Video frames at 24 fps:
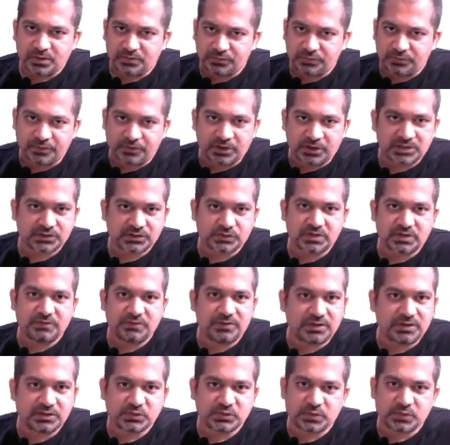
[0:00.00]
First three
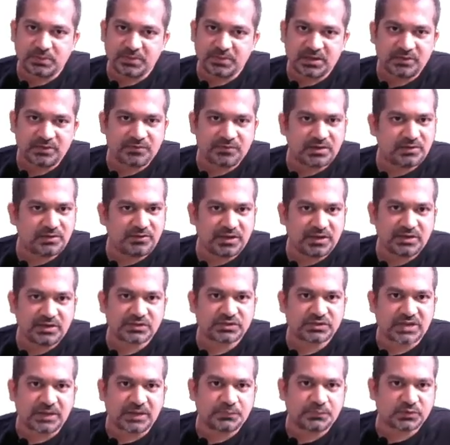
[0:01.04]
winners will be given
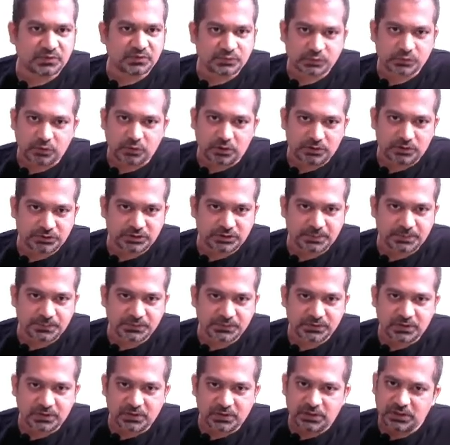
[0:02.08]
various types of
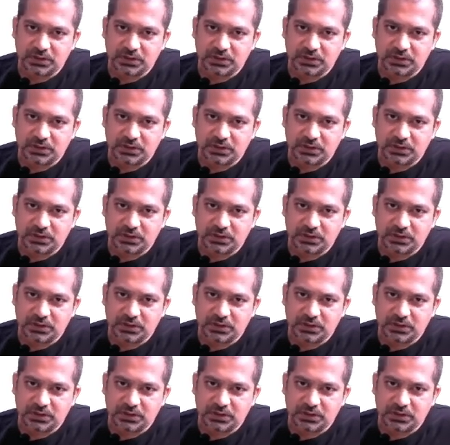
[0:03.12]
scholarships,